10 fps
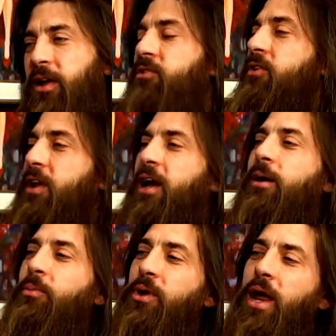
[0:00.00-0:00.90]
that's going to
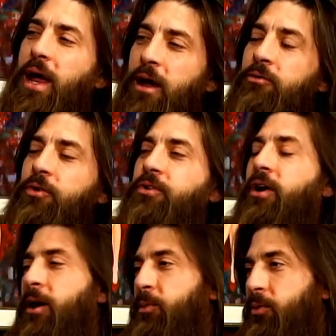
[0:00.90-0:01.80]
happen every
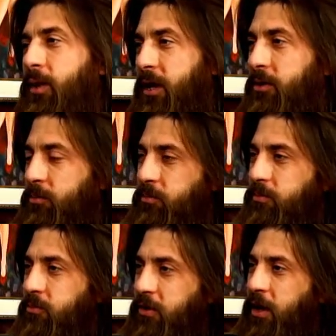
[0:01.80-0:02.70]
time you land a
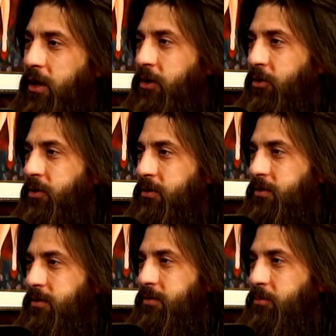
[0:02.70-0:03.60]
satellite on a
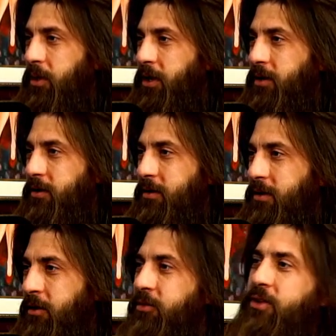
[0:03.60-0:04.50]
planet
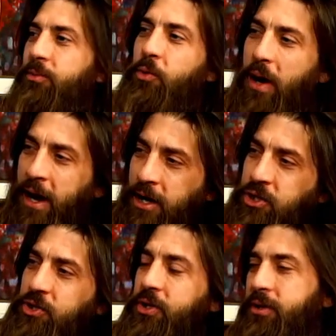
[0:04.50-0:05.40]
every time you
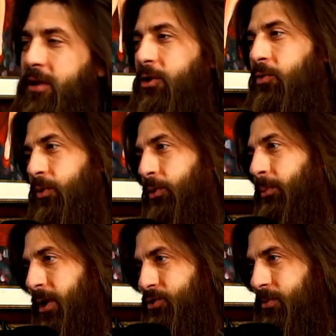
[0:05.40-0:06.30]
actually take a real
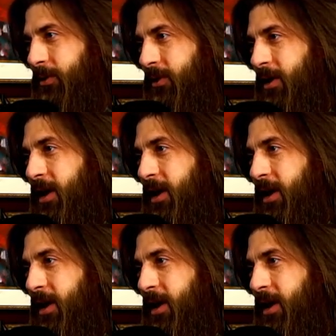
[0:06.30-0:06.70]
measurement.